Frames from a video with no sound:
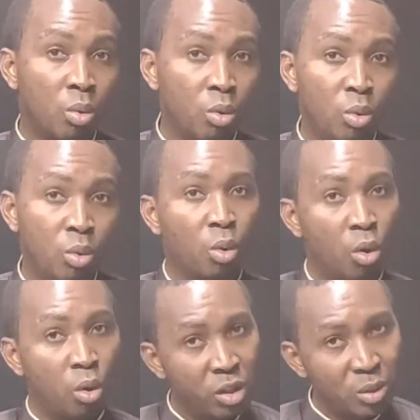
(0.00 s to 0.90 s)
to
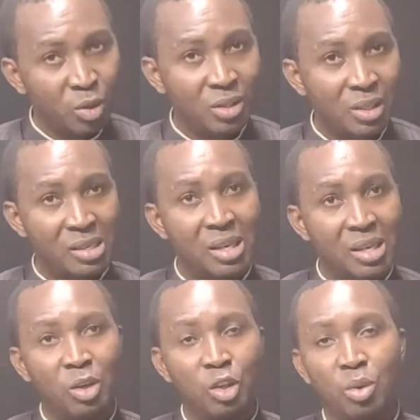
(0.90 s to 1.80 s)
all these processes that
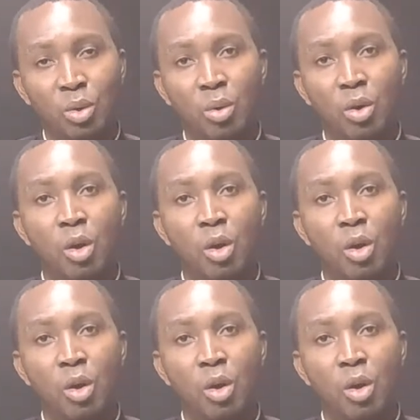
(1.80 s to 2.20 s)
you need to know